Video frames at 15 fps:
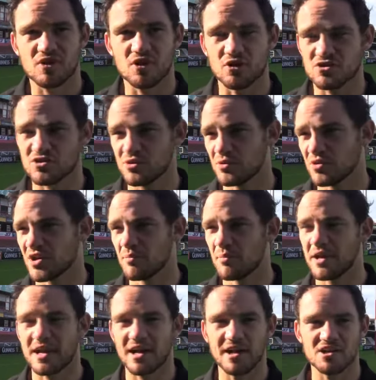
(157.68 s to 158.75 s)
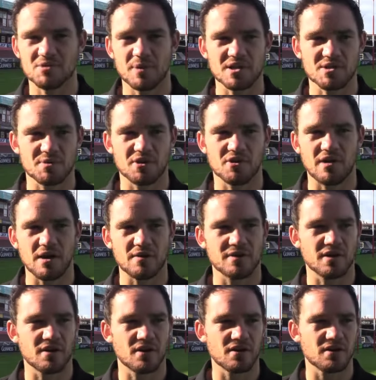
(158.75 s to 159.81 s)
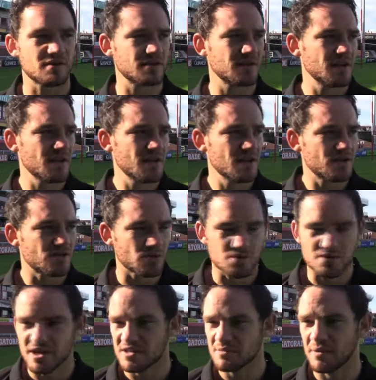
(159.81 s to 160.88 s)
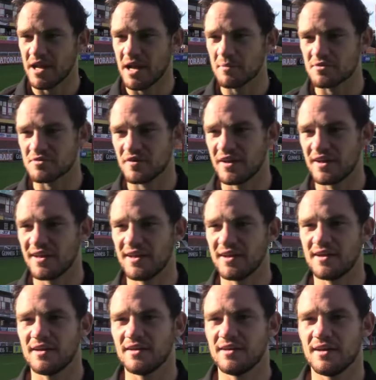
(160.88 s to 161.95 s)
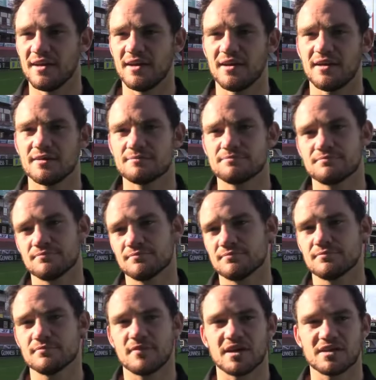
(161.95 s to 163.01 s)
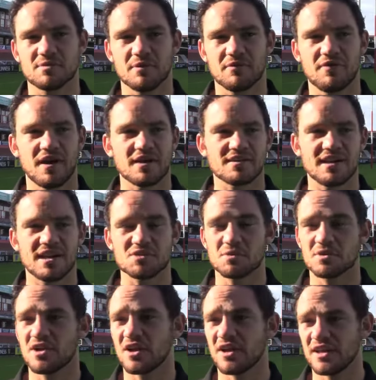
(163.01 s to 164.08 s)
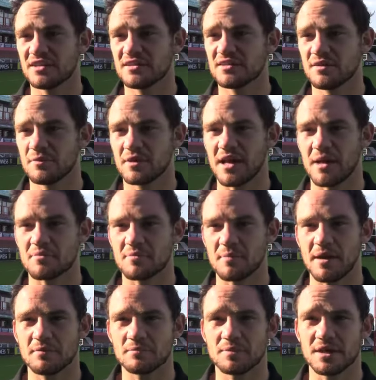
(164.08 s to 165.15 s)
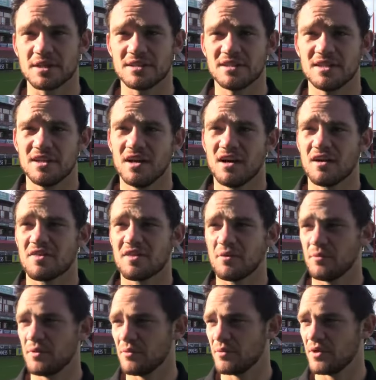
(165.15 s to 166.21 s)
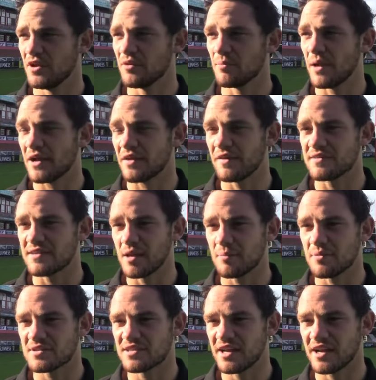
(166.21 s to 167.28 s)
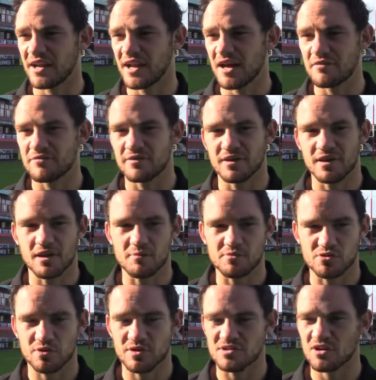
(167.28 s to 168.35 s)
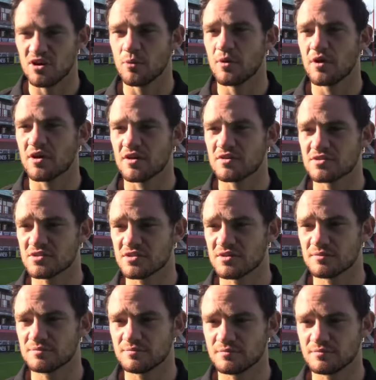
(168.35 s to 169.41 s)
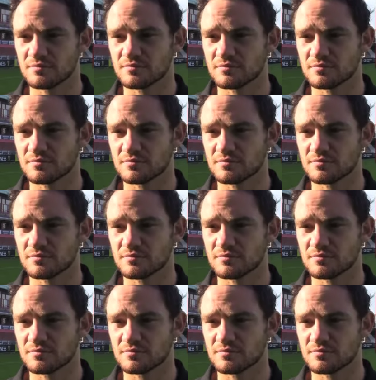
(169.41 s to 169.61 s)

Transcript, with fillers: Gloucester, we come back at it, especially with the crowd they got us. It always gets a big atmosphere here, and uh, and to be fair to the lads, we dug in, we kept them out. But I think we, will look back at the tape in the second half, and uh, I'm sure there's a lot of work on it.